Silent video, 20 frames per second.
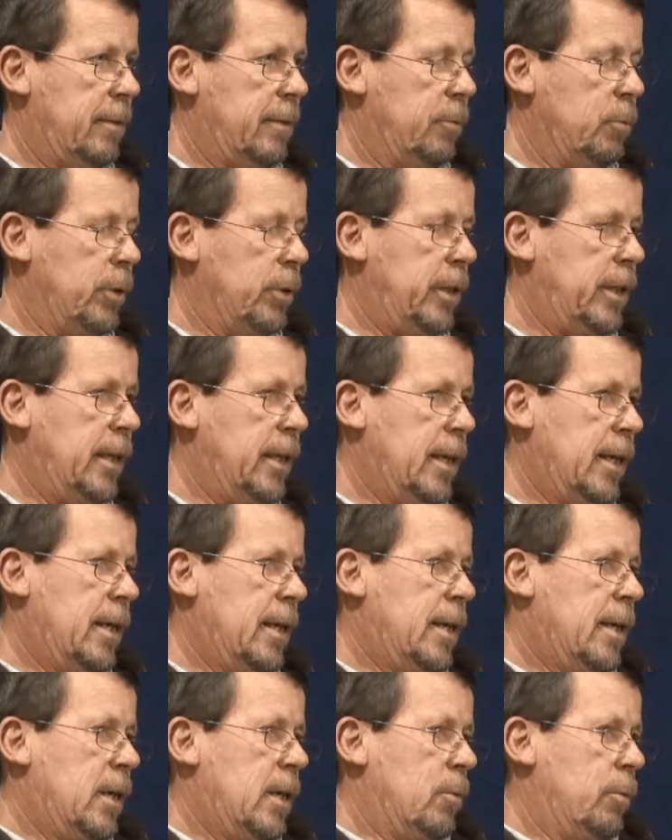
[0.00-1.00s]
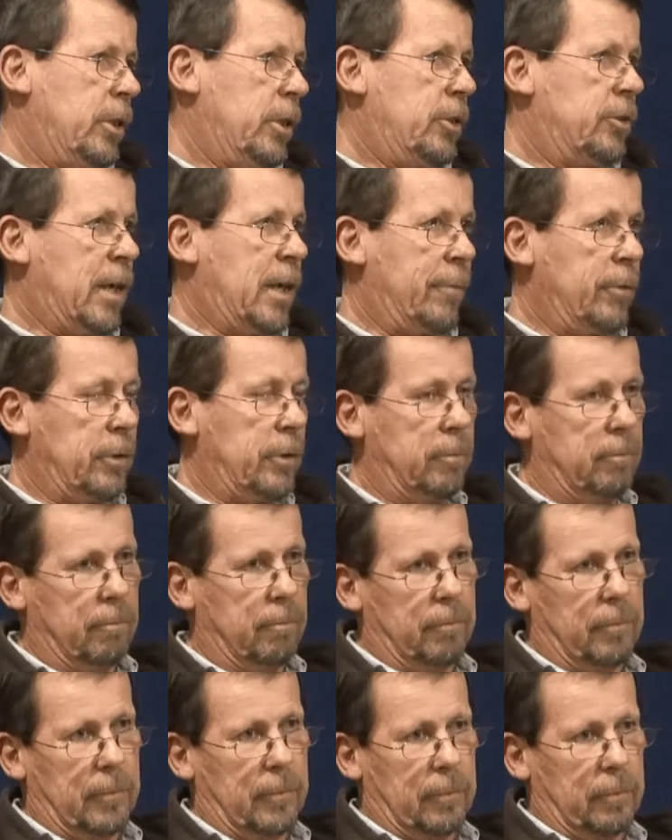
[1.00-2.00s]
And we
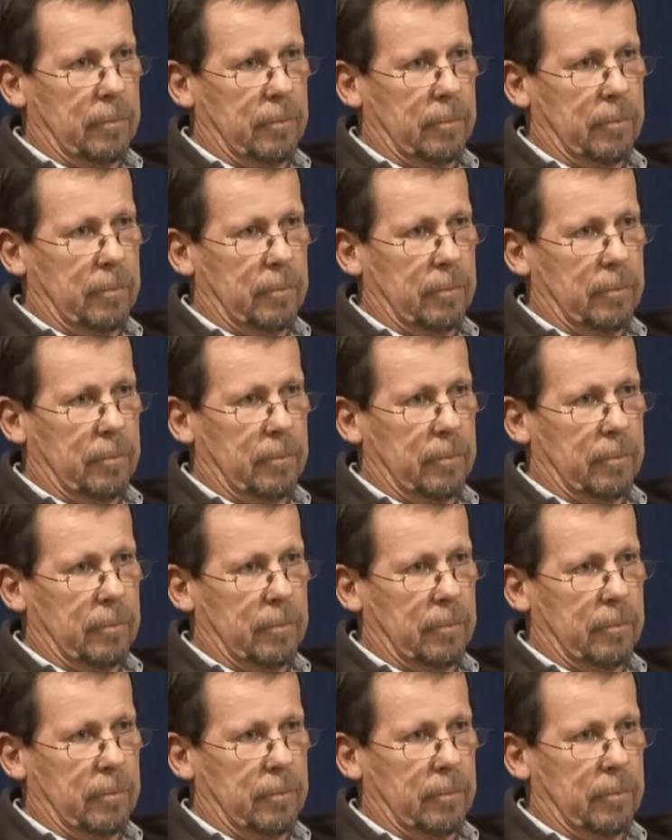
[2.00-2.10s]
discovered,